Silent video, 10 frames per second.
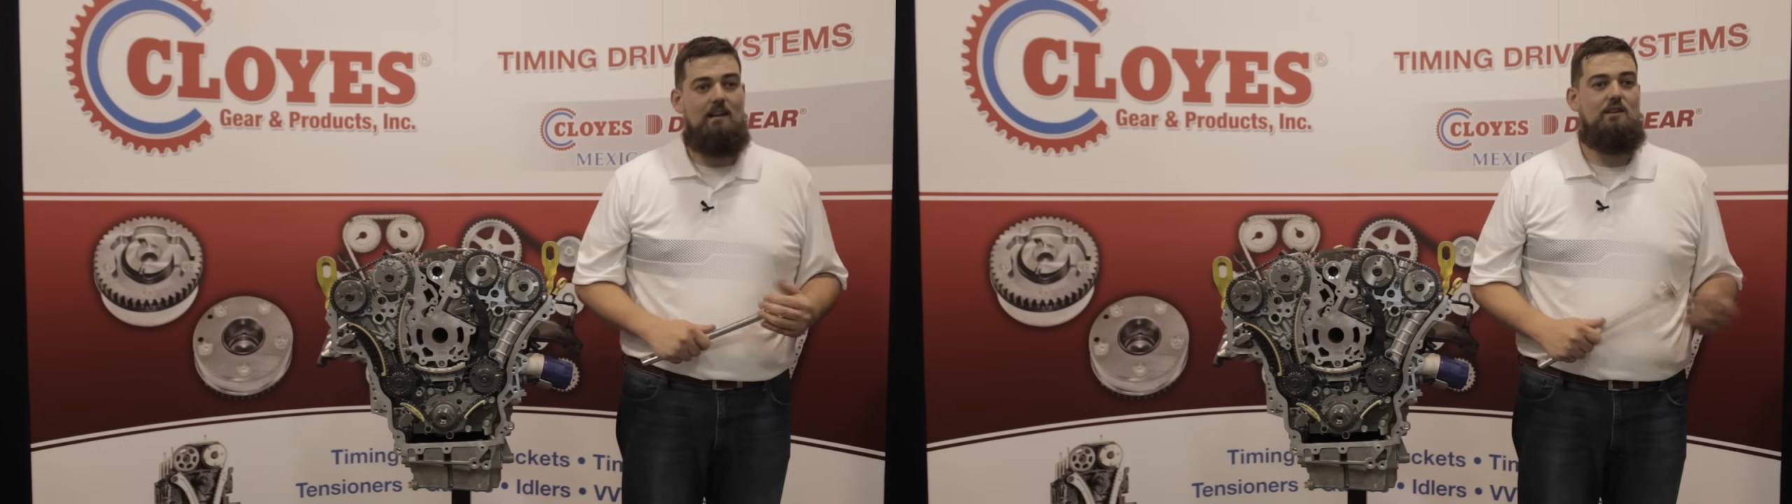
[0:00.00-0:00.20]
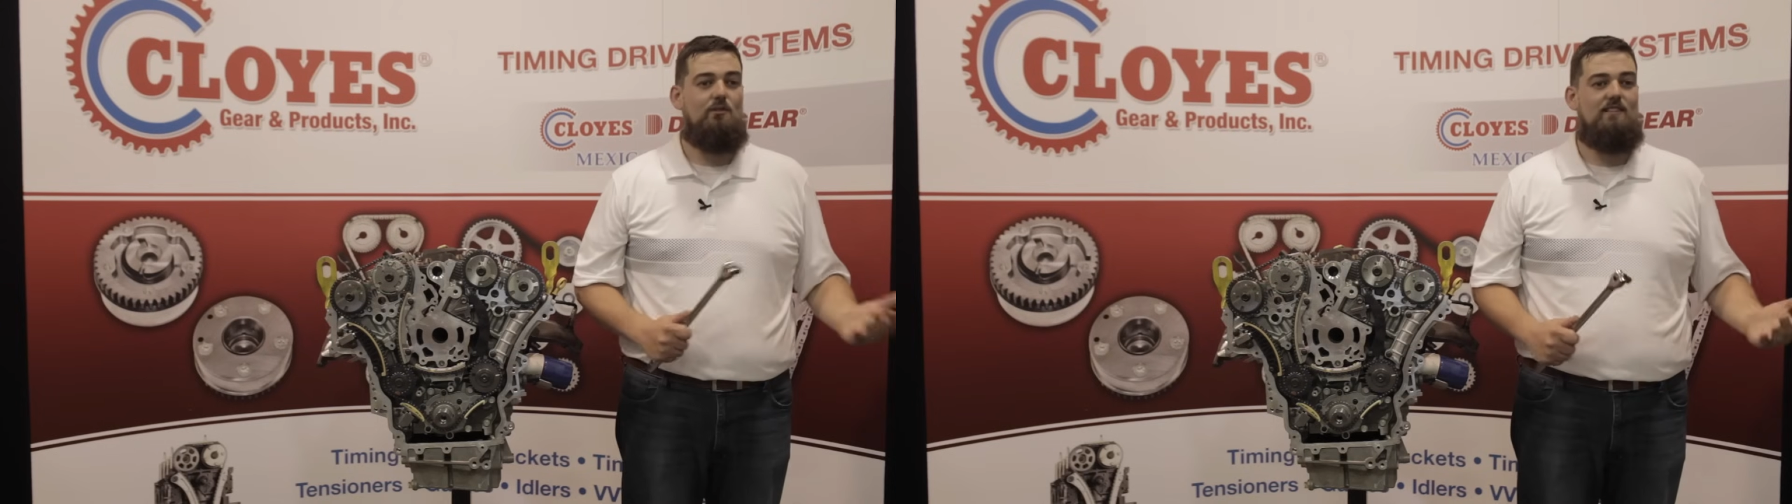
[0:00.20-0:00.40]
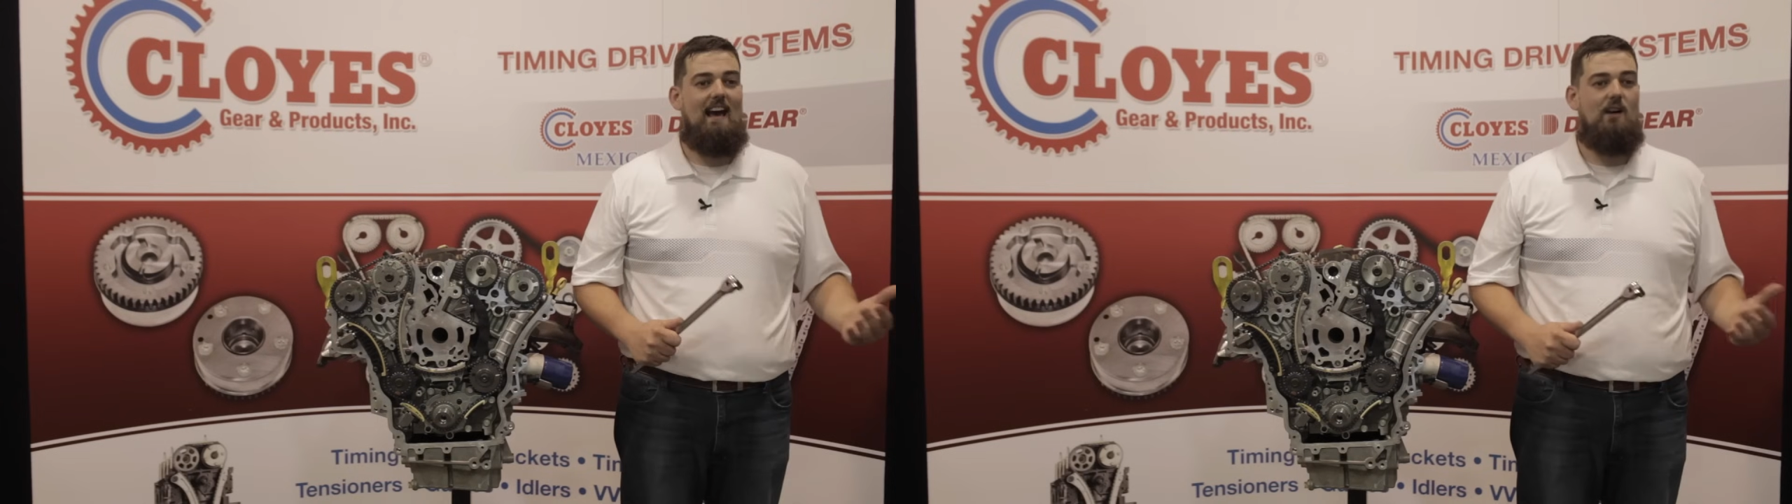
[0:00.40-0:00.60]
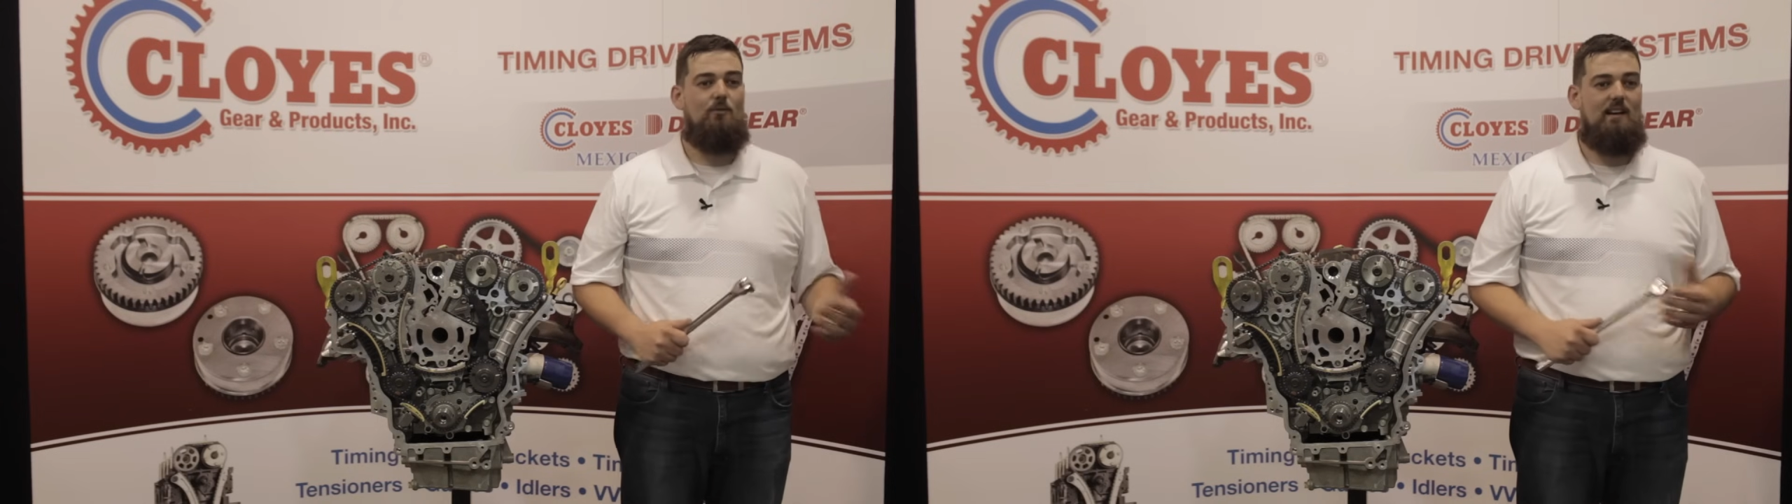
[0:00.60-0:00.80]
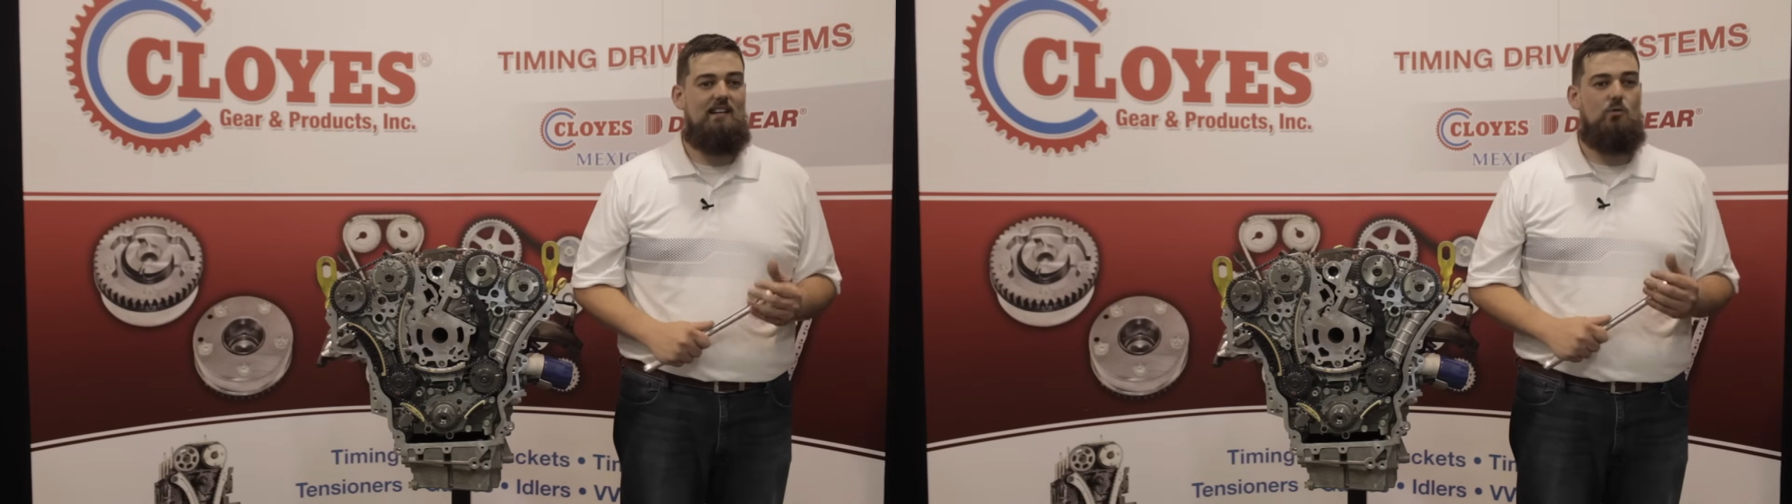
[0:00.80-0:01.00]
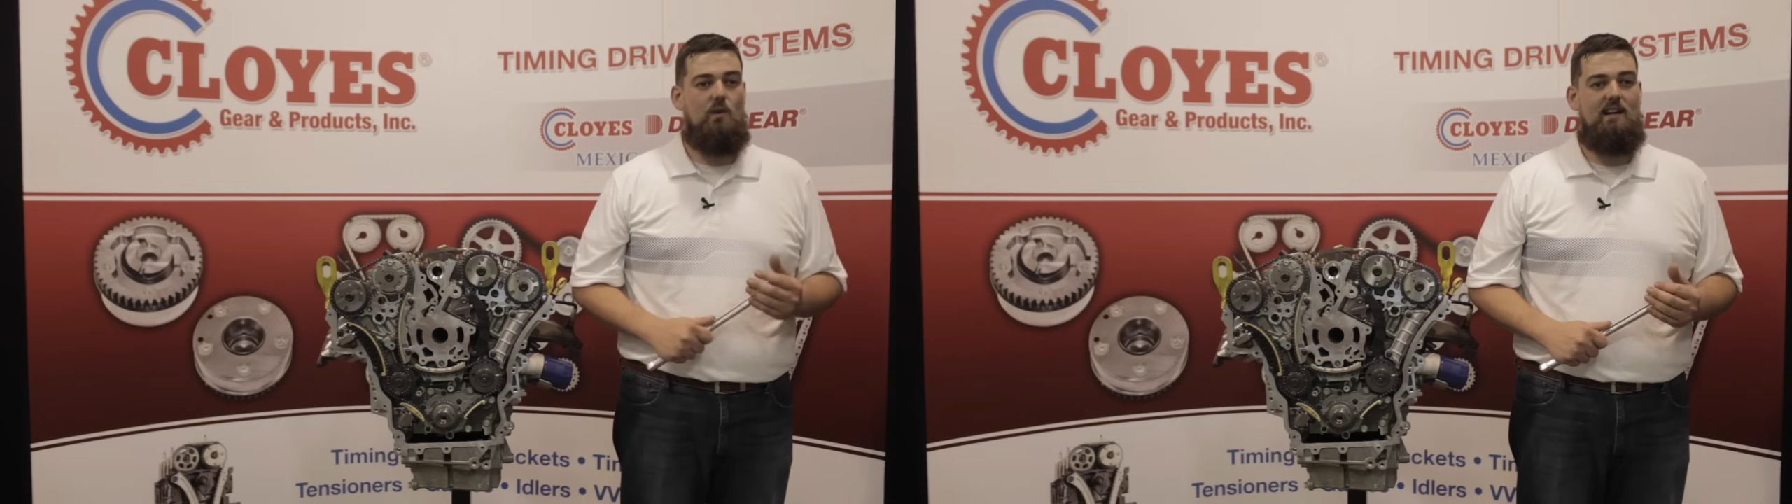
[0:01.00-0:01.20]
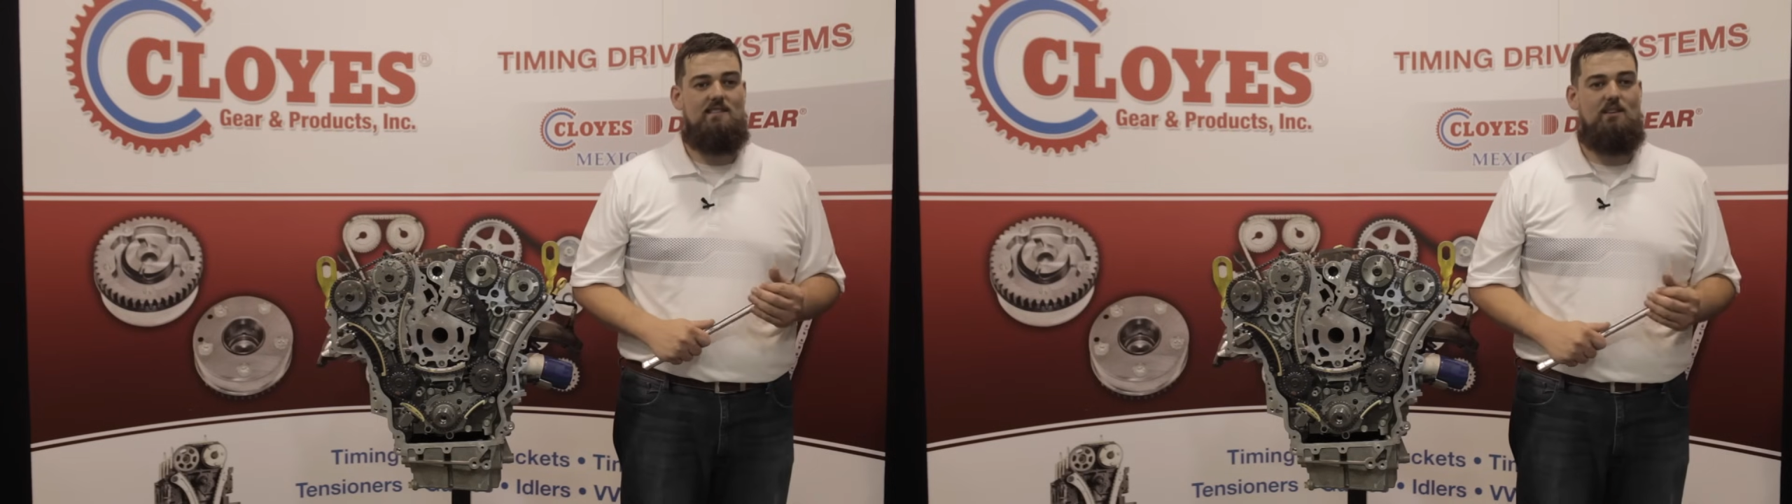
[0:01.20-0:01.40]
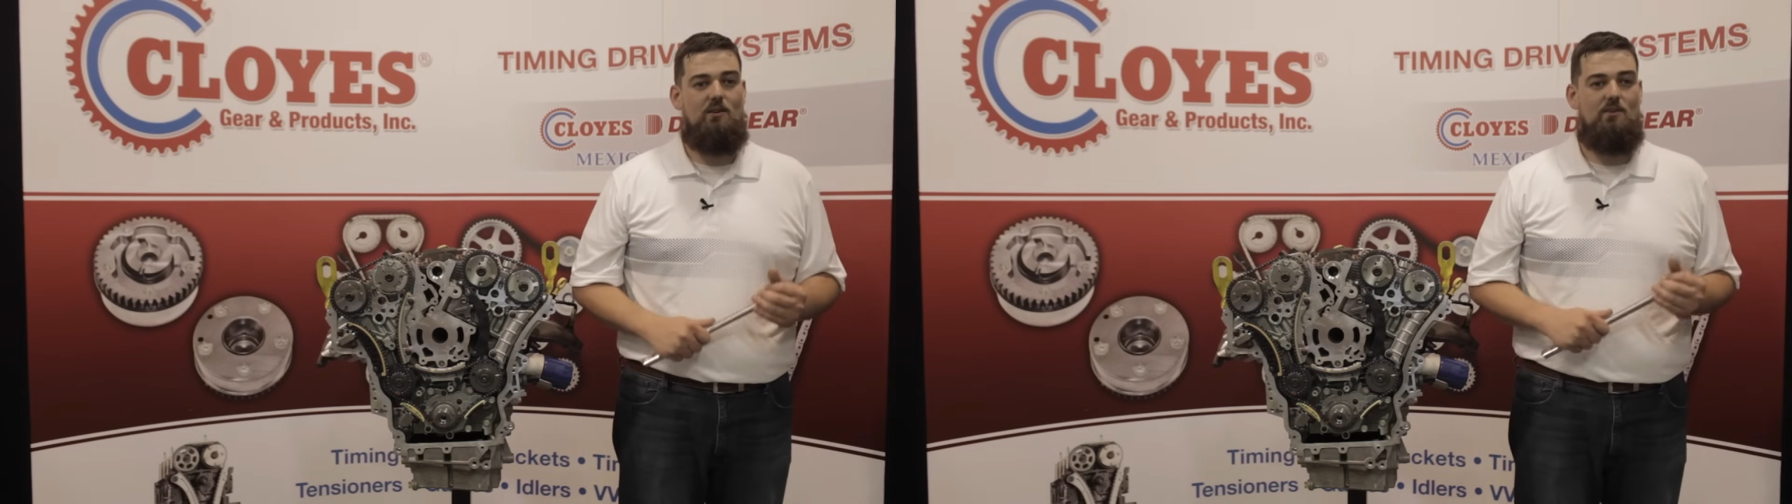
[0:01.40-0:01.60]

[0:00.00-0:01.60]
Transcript: You are now ready to reinstall